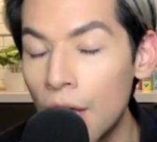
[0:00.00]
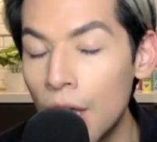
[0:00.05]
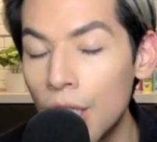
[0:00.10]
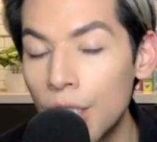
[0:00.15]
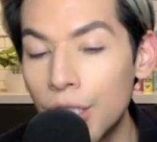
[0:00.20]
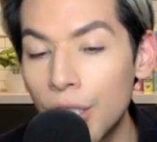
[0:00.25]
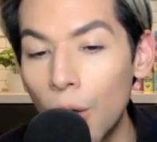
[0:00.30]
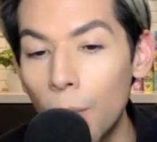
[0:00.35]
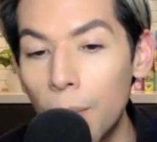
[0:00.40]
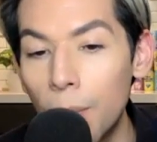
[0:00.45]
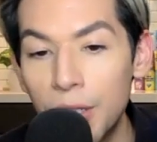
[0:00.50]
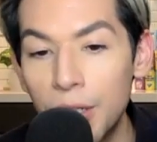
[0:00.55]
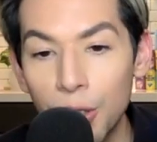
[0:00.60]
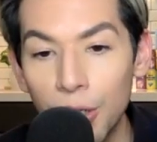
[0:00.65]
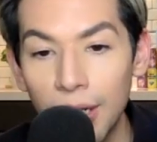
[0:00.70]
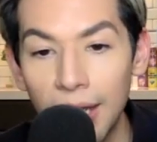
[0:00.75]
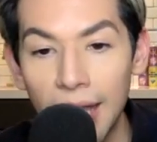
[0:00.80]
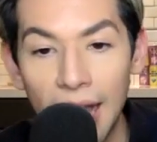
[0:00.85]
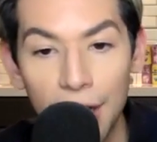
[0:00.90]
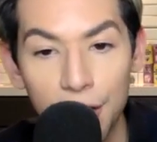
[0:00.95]
So be sure
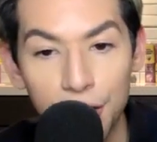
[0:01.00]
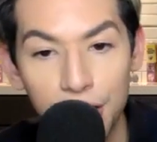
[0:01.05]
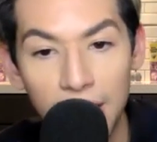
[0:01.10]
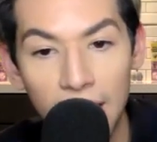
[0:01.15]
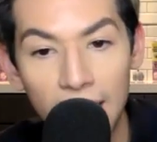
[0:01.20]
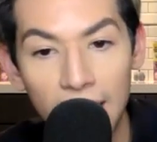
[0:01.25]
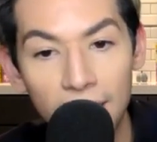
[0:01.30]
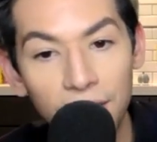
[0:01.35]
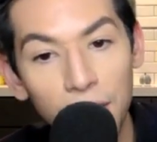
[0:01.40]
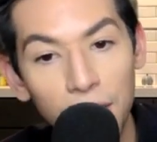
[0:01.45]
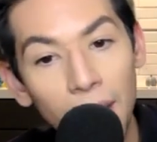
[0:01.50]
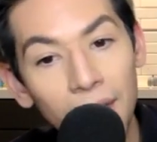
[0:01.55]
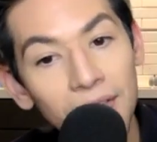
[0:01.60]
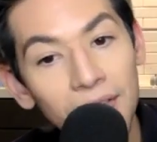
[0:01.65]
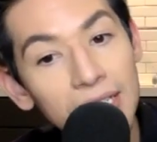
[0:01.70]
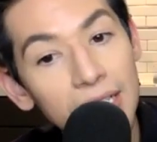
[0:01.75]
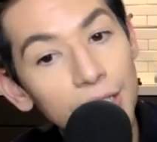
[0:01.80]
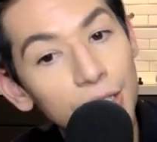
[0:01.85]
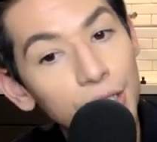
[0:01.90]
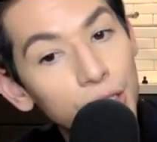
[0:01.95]
to catch that if you
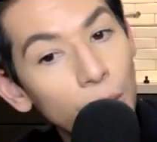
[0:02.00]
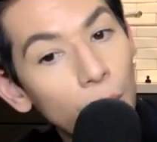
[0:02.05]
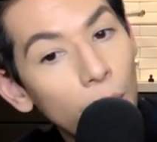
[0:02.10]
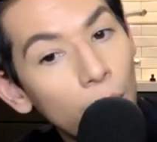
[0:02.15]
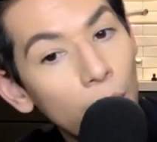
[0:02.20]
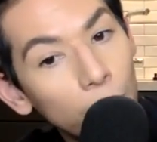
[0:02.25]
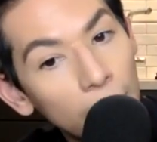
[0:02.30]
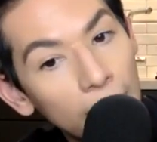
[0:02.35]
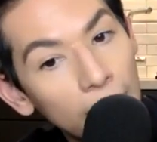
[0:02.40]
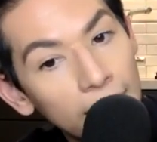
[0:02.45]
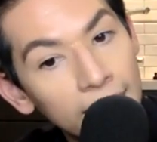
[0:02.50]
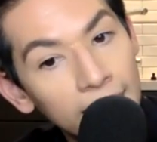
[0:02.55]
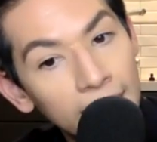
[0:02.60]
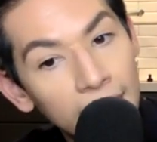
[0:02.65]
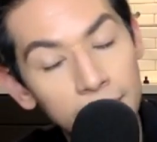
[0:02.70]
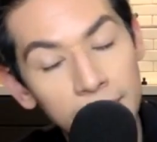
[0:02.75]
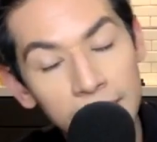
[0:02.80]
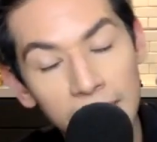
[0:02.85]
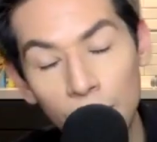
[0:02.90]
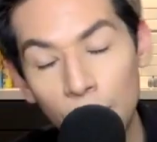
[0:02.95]
haven't done so already. It
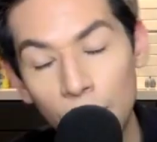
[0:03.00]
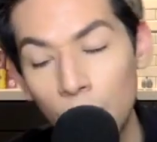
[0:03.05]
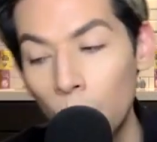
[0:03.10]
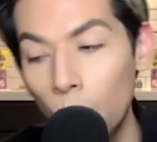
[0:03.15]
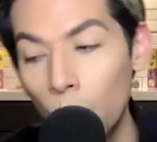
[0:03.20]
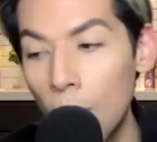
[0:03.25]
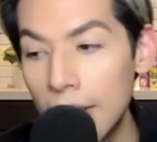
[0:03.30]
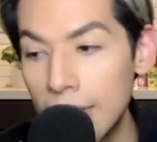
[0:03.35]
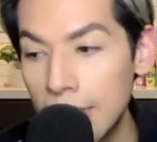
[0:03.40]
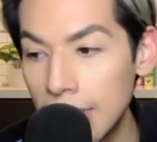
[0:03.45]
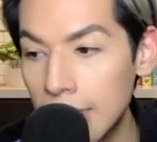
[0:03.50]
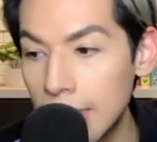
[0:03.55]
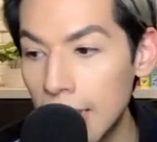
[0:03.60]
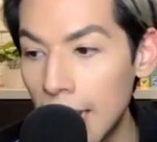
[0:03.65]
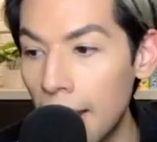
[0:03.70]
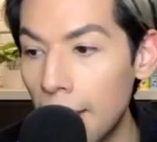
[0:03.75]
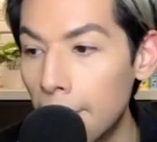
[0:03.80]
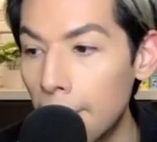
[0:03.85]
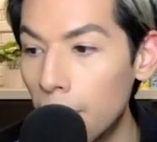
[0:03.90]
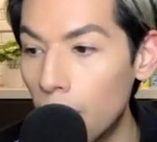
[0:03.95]
comes out on
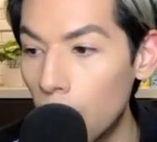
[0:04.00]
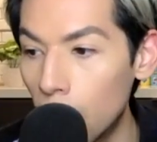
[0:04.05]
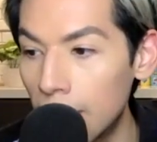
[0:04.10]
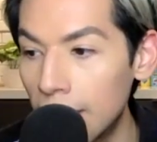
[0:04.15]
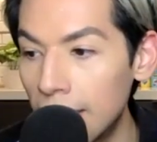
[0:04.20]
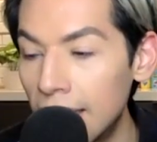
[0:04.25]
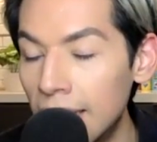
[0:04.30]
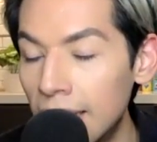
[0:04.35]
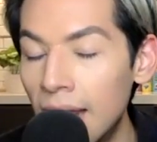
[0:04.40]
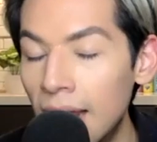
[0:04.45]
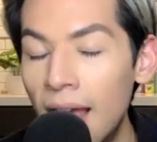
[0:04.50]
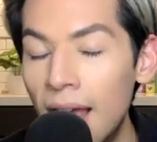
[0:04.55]
Wednesday morning.